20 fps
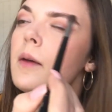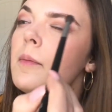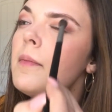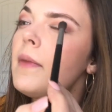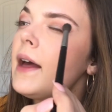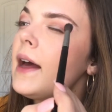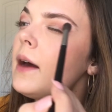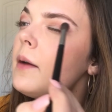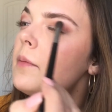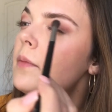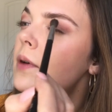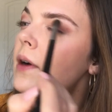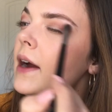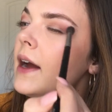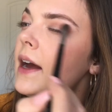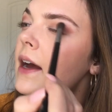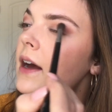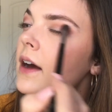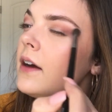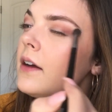matte
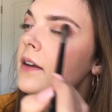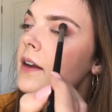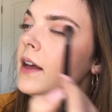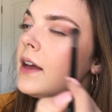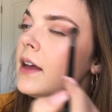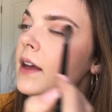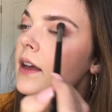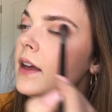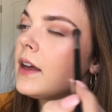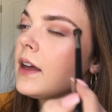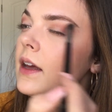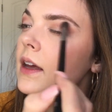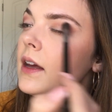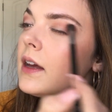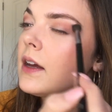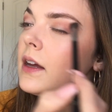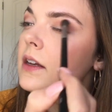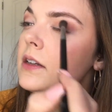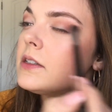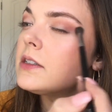brown
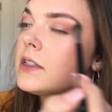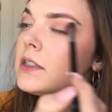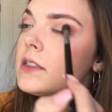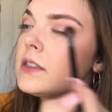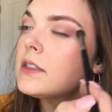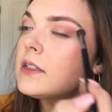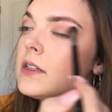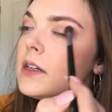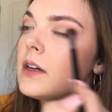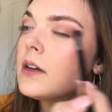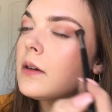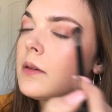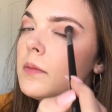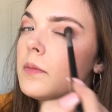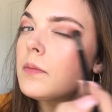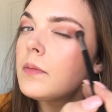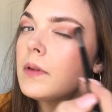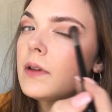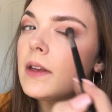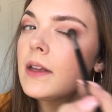and just
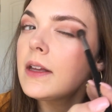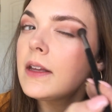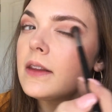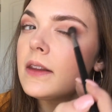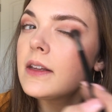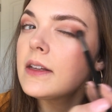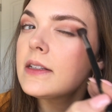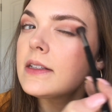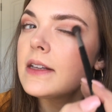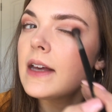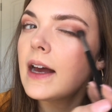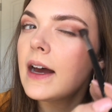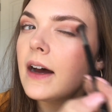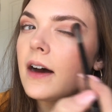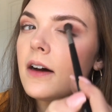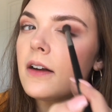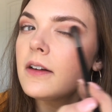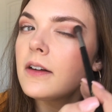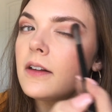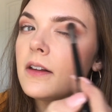blend this
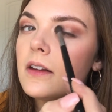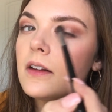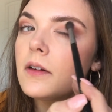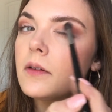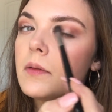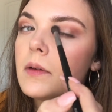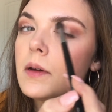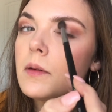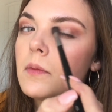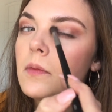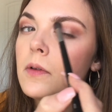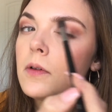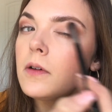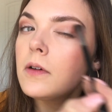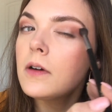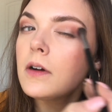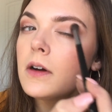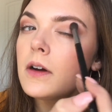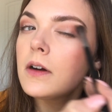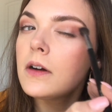out a little bit
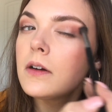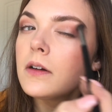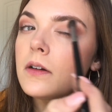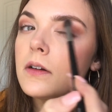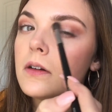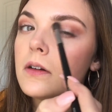more.